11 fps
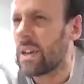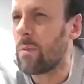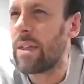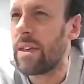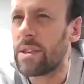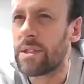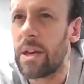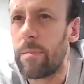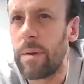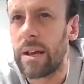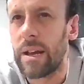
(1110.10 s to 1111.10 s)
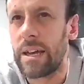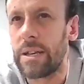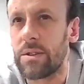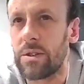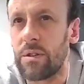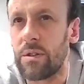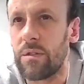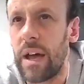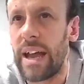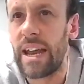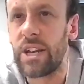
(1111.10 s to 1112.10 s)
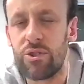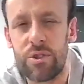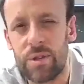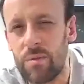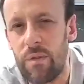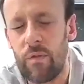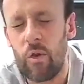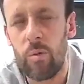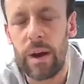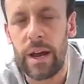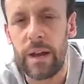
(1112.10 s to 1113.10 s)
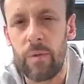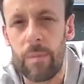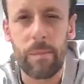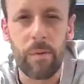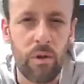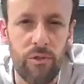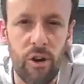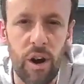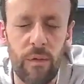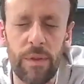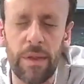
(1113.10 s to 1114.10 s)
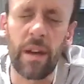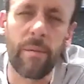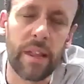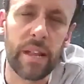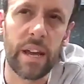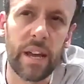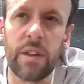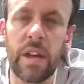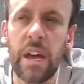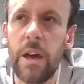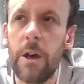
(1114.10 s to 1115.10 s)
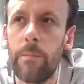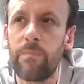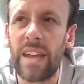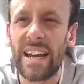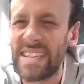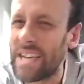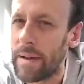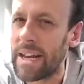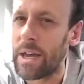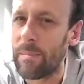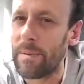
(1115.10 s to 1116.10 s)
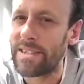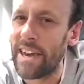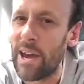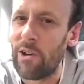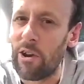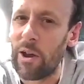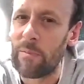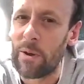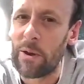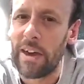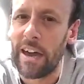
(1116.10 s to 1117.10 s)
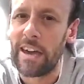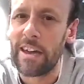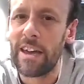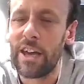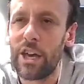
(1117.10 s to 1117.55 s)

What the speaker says: say where there's typically sort of an entrance to a floor plate where people arrive when they come out the lift, that's typically a busy area, okay?